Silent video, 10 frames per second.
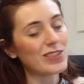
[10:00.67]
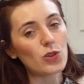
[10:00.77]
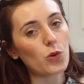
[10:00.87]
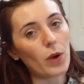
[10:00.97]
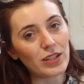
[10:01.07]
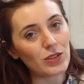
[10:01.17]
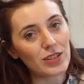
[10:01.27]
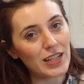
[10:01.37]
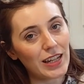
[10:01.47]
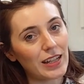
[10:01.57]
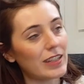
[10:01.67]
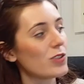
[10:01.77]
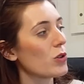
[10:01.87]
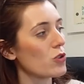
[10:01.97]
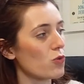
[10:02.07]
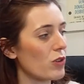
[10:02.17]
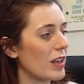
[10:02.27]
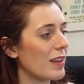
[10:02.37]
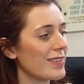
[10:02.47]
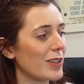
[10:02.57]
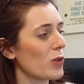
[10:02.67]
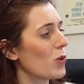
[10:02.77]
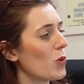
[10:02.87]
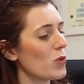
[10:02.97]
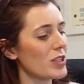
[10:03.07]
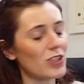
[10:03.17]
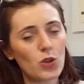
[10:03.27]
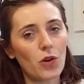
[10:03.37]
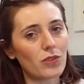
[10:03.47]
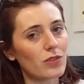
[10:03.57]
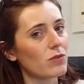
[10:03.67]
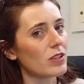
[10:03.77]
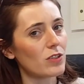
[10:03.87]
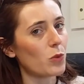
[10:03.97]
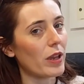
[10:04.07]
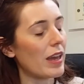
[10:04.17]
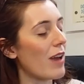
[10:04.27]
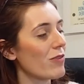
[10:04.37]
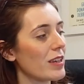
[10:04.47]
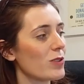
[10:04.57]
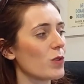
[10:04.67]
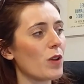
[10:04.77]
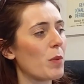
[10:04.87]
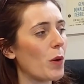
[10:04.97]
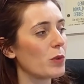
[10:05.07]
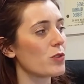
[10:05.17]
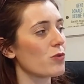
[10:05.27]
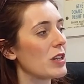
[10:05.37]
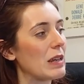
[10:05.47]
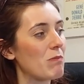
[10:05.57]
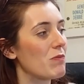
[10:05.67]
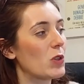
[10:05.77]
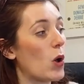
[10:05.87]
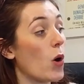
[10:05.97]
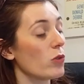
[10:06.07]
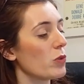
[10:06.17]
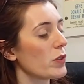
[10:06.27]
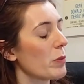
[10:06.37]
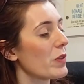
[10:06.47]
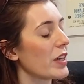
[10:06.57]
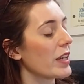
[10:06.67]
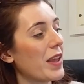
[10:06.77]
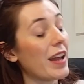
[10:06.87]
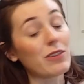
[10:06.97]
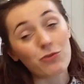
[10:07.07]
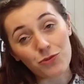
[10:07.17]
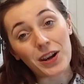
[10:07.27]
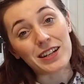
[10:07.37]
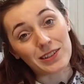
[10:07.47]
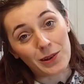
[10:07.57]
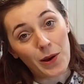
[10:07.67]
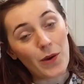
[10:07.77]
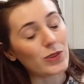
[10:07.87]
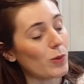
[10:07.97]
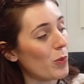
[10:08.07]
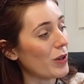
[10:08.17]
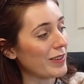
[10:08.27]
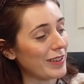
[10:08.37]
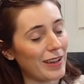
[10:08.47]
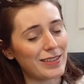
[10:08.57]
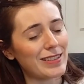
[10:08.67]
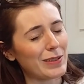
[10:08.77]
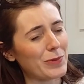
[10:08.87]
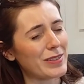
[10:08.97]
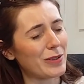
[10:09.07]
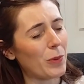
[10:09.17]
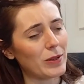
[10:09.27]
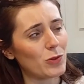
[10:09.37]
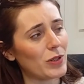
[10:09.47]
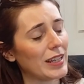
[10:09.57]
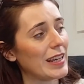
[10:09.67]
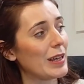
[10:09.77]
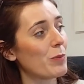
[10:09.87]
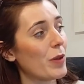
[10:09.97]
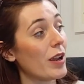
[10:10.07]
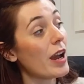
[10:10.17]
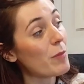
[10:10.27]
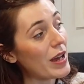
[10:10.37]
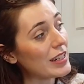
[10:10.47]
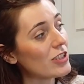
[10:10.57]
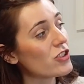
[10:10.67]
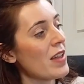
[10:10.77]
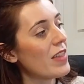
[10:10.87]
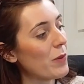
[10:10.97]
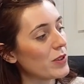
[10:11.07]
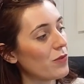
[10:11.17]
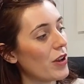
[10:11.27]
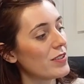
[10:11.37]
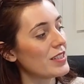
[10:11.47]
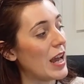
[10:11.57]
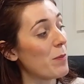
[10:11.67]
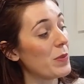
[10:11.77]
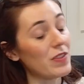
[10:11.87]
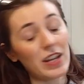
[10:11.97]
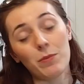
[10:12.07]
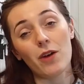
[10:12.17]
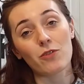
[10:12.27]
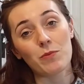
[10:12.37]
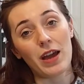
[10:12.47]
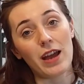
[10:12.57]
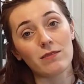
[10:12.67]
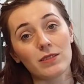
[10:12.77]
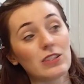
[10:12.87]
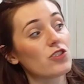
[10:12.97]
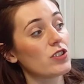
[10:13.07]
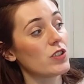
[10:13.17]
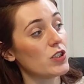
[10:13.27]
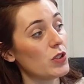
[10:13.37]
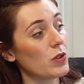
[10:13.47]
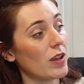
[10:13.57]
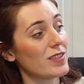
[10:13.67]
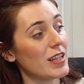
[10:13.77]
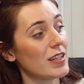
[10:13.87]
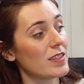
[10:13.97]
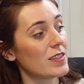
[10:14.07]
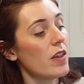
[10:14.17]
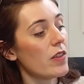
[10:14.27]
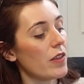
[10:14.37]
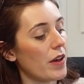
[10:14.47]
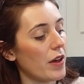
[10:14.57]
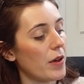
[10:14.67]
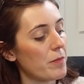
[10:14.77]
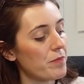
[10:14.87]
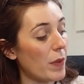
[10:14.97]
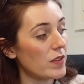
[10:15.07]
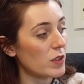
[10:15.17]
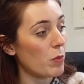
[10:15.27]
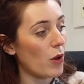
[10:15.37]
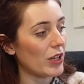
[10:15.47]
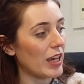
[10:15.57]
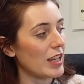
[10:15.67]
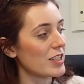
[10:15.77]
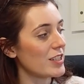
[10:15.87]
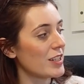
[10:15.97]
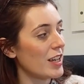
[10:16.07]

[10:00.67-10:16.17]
not quite a coutil, it's not a drill, it's like a corded cotton. It's quite heavy, sort of upholstery cotton or something, and it frayed a lot. So putting the gussets in was quite tricky, but I managed. And that was the first step. But then apart from that, it's just the 2 gussets, the busk pocket,